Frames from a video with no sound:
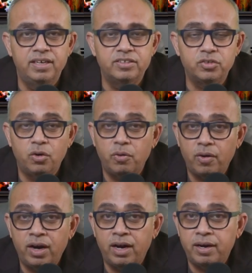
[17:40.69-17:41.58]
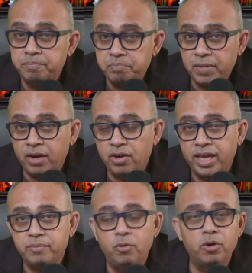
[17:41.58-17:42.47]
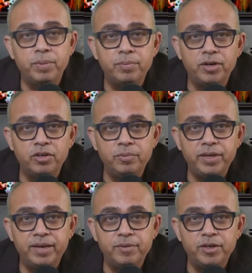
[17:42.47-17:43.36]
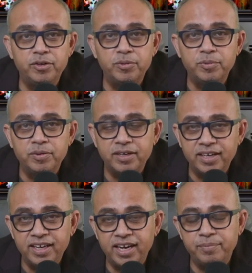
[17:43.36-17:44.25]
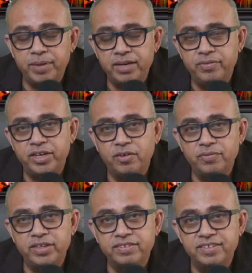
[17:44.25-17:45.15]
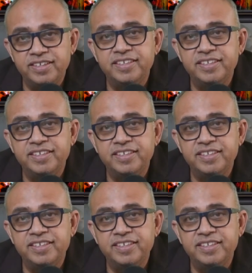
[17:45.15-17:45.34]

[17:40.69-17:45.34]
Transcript: So uh, I would like more people to be able to get benefit of this.